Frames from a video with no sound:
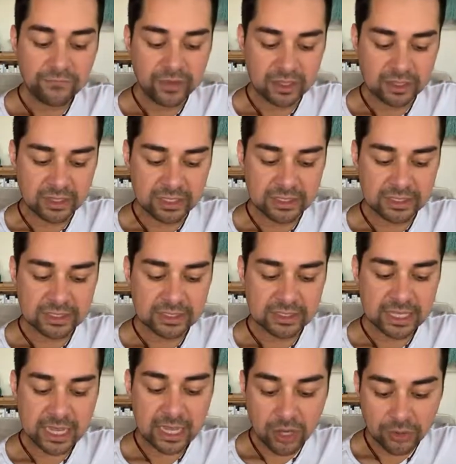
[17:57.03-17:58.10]
Your
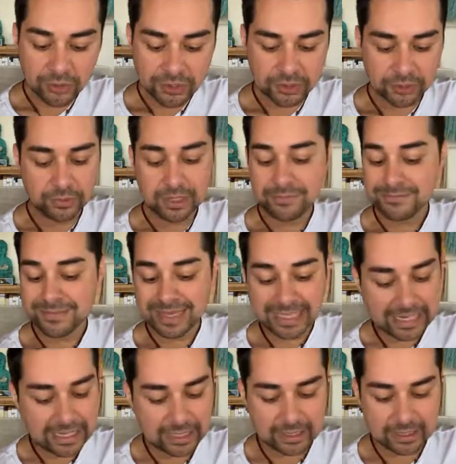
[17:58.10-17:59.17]
feelings tell you
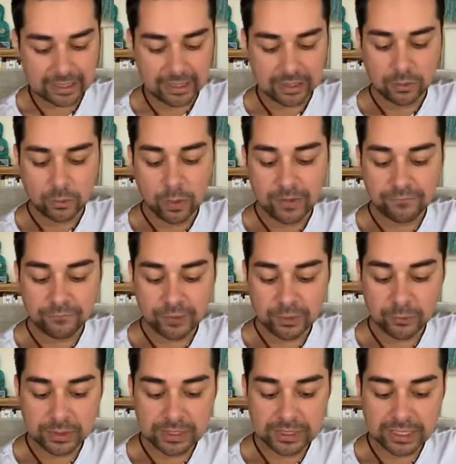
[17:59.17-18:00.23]
immediately
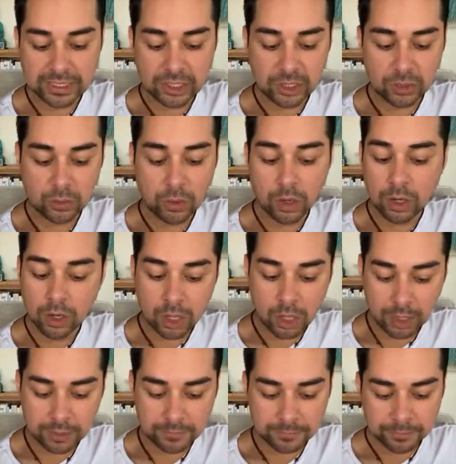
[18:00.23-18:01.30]
what frequency you
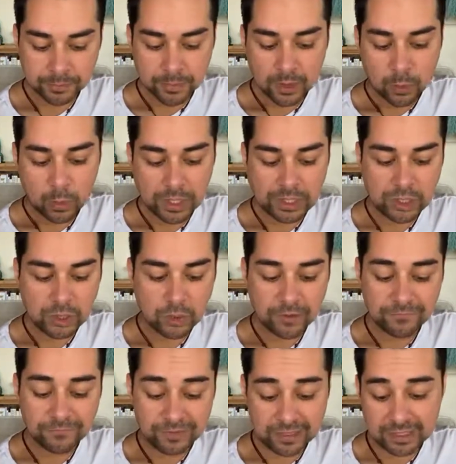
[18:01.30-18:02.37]
are on. When
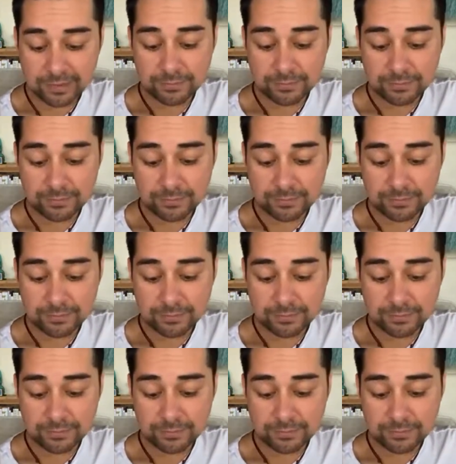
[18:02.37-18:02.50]
you are